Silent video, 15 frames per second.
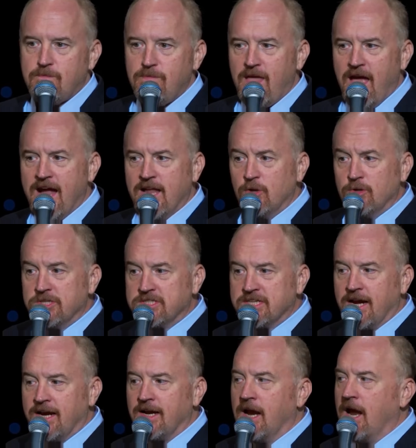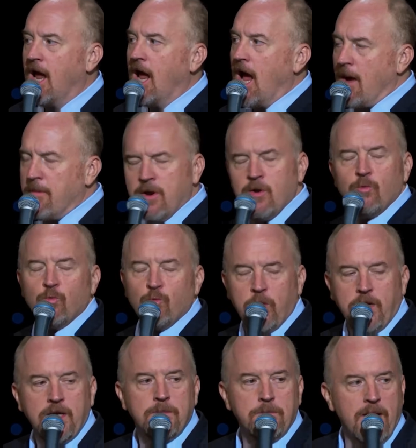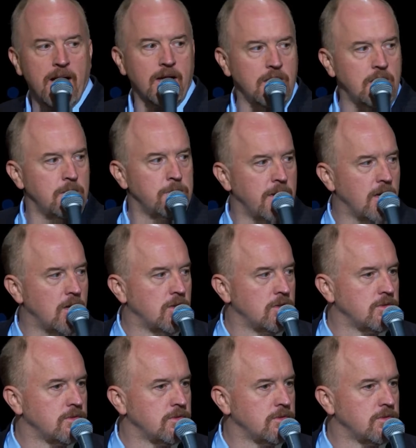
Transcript: and you decide, I'm going to read my email.